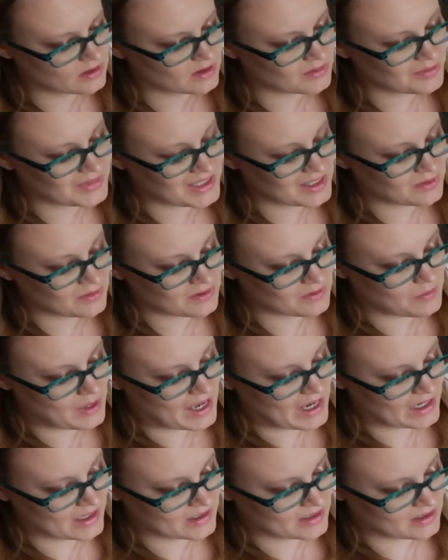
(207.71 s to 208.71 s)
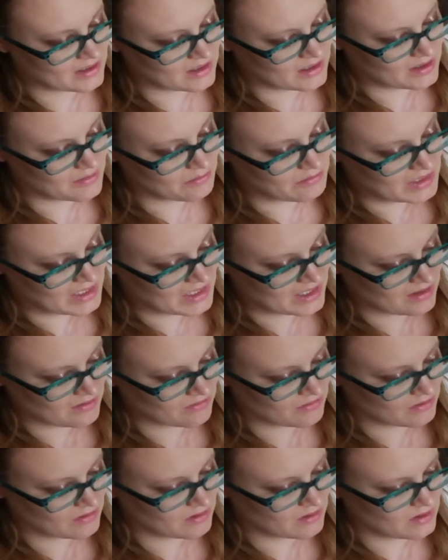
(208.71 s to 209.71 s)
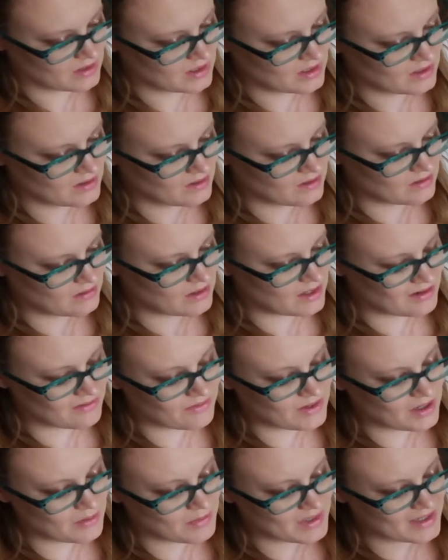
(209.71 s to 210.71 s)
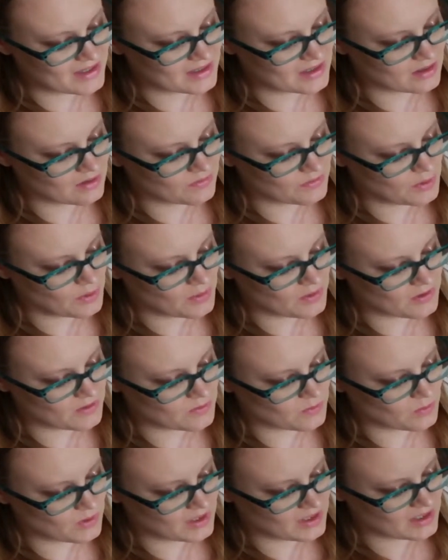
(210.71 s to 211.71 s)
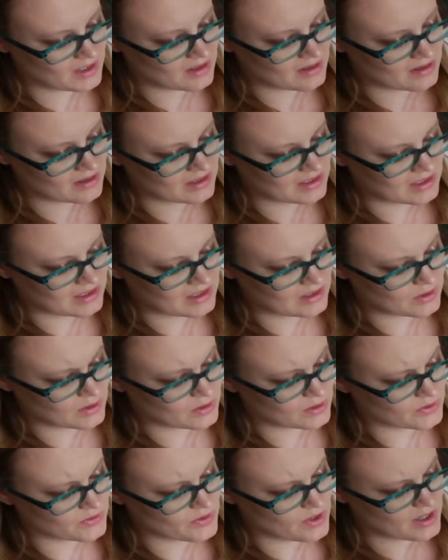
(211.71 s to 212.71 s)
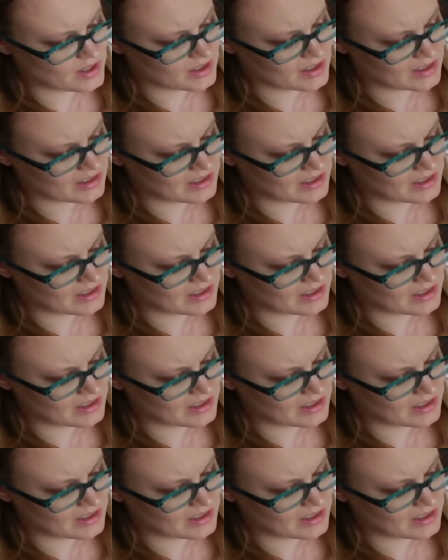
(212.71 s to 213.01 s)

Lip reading: To me it was passionate and meaningful. I found myself always wanting to get her drunk